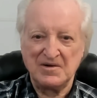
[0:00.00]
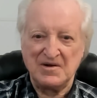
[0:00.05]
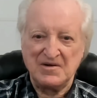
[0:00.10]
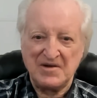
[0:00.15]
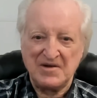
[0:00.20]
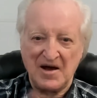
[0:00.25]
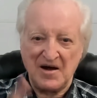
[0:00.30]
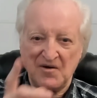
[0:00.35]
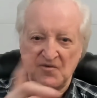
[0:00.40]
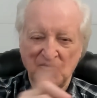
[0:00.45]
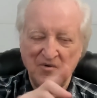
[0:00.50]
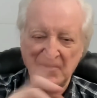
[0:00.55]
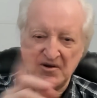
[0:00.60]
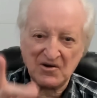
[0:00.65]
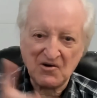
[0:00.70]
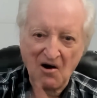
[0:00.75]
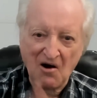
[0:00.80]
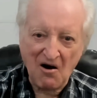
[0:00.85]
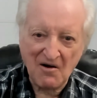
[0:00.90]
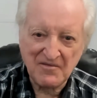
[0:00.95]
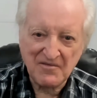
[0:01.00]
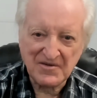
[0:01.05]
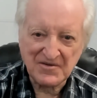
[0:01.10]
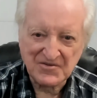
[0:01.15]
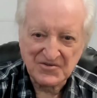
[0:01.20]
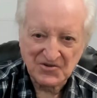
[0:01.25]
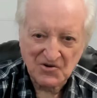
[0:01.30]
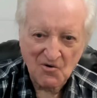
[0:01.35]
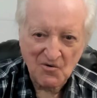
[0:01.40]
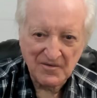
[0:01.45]
Now, with a car
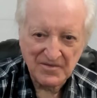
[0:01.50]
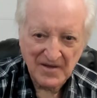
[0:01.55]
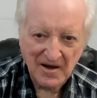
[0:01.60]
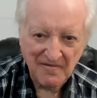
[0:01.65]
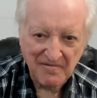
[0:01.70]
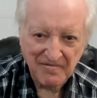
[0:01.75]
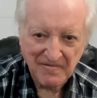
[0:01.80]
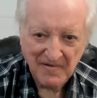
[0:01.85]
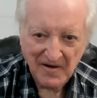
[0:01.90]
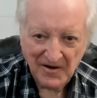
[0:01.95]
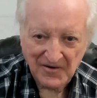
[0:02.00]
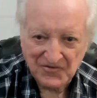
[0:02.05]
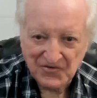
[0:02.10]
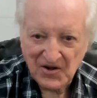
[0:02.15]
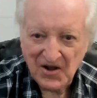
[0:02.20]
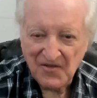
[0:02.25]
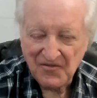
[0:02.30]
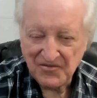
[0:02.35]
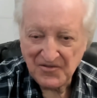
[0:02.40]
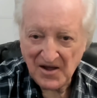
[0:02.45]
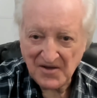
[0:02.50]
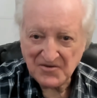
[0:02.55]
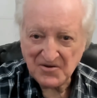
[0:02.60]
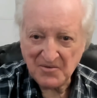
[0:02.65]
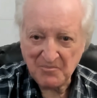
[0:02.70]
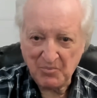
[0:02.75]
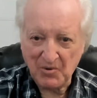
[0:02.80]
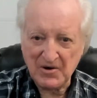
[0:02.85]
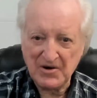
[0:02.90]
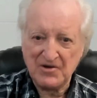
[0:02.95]
that's going that fast, that's a
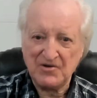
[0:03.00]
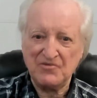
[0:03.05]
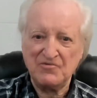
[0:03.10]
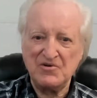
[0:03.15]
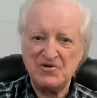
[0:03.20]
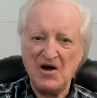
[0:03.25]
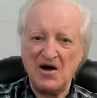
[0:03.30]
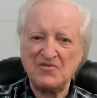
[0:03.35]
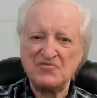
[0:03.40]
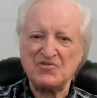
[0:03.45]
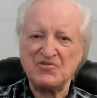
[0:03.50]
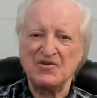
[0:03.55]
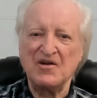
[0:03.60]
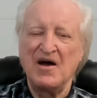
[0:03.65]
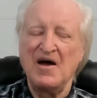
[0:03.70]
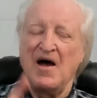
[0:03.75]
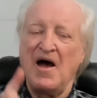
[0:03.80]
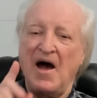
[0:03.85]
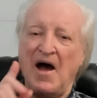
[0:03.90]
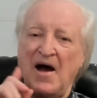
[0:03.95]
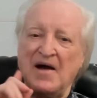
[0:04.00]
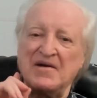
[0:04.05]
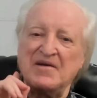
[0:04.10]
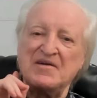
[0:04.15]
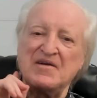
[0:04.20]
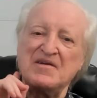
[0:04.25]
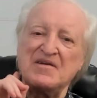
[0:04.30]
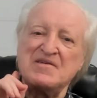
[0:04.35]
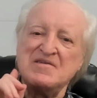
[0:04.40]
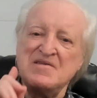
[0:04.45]
pretty good reduction. And
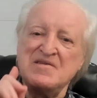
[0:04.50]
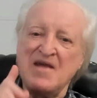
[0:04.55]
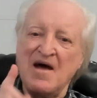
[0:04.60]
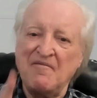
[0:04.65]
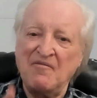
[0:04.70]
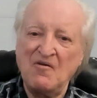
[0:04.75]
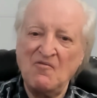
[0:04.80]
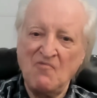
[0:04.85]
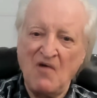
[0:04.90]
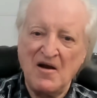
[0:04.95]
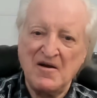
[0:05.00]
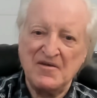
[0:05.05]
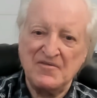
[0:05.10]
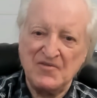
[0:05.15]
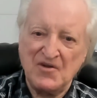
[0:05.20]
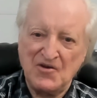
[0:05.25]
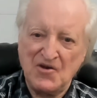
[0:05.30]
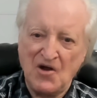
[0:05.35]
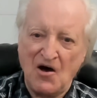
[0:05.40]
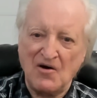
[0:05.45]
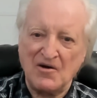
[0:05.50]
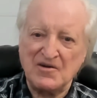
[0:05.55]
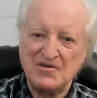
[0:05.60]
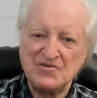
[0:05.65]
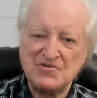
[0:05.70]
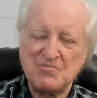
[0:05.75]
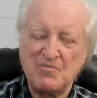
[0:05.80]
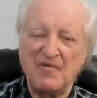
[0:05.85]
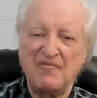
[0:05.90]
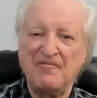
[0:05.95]
it had never run in the
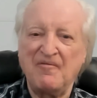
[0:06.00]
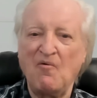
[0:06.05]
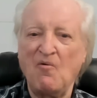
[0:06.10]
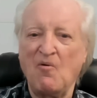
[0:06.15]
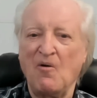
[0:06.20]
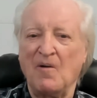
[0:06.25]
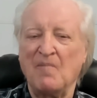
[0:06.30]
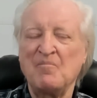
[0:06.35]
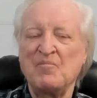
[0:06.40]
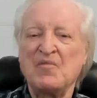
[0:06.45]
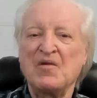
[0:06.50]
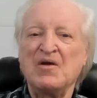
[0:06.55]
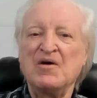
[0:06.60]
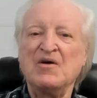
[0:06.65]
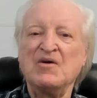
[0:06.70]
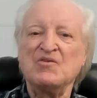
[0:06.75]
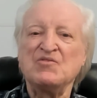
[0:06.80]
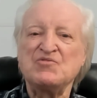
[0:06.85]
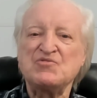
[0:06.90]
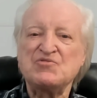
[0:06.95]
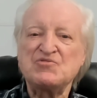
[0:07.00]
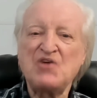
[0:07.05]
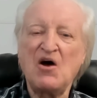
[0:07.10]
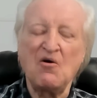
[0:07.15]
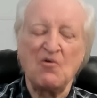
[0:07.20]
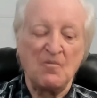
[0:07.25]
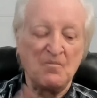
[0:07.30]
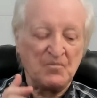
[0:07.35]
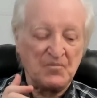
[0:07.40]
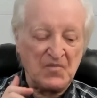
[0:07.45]
nines before.
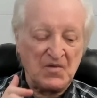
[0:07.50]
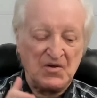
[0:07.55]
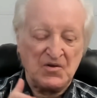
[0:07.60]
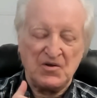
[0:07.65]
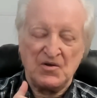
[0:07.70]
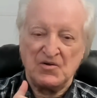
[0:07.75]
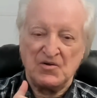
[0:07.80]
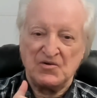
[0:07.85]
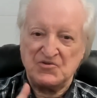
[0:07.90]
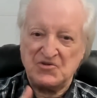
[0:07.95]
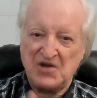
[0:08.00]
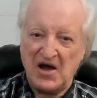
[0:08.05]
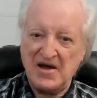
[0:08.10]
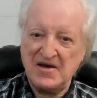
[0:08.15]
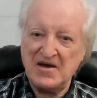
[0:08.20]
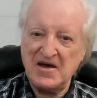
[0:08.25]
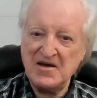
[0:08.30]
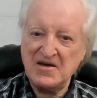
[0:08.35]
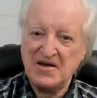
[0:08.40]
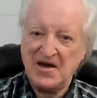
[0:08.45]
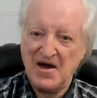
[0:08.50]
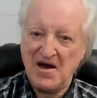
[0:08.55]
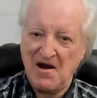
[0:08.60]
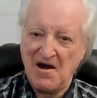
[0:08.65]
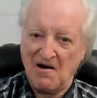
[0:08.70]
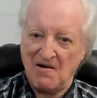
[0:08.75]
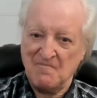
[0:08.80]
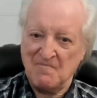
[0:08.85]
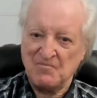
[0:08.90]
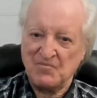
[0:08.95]
So, taking
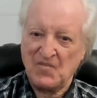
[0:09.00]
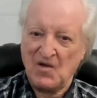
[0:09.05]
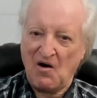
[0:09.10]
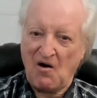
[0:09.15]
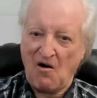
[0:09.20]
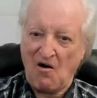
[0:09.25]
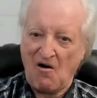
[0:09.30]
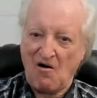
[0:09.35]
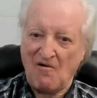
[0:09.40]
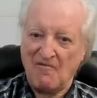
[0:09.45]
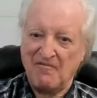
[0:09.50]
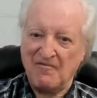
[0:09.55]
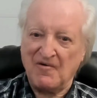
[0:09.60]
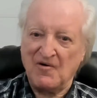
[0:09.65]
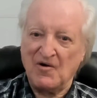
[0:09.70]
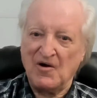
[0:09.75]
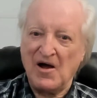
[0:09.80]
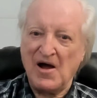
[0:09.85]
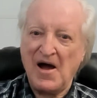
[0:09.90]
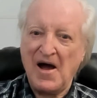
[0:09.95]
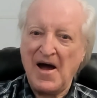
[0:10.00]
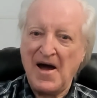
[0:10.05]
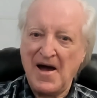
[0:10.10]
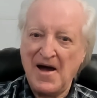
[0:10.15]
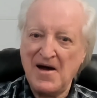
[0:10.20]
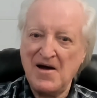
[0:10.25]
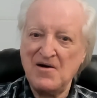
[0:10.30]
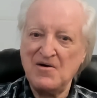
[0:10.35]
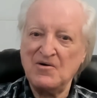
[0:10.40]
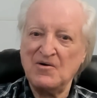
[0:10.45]
care of
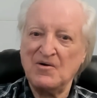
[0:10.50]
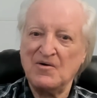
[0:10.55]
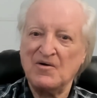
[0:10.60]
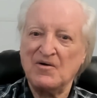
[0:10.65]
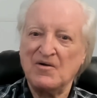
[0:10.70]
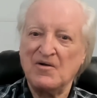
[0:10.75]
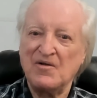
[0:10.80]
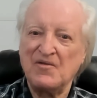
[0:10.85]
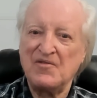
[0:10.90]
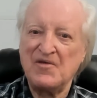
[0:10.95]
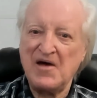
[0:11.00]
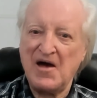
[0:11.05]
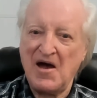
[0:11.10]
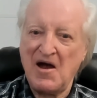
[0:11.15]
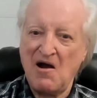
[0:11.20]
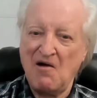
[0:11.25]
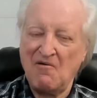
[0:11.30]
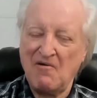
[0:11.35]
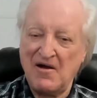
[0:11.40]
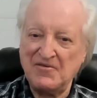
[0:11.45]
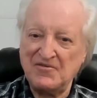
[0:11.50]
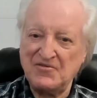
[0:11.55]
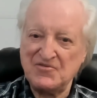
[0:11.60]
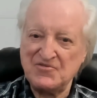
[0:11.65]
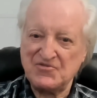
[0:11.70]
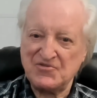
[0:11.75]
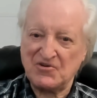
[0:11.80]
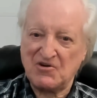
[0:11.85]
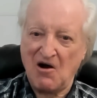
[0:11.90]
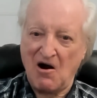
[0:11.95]
how the air
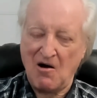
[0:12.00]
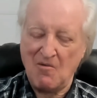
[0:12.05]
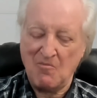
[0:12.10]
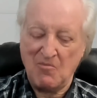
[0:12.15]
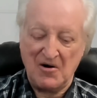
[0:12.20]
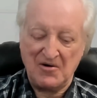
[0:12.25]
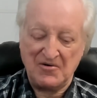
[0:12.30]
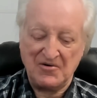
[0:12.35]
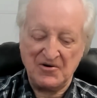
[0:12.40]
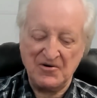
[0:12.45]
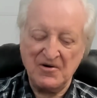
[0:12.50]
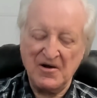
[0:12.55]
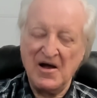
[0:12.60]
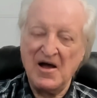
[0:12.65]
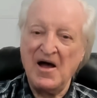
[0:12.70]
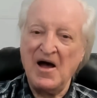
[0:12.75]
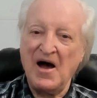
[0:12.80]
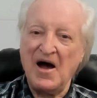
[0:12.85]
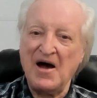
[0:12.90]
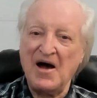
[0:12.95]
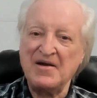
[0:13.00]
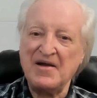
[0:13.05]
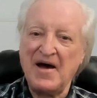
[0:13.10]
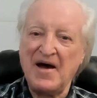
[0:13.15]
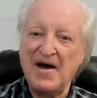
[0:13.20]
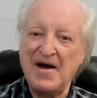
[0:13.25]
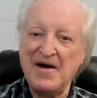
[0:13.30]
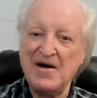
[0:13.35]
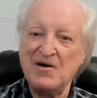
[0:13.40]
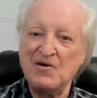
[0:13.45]
enters the carburetor and
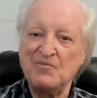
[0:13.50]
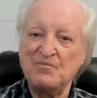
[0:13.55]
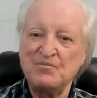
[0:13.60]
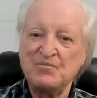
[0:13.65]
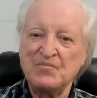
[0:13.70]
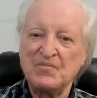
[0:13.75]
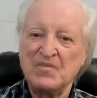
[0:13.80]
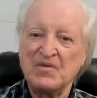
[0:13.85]
how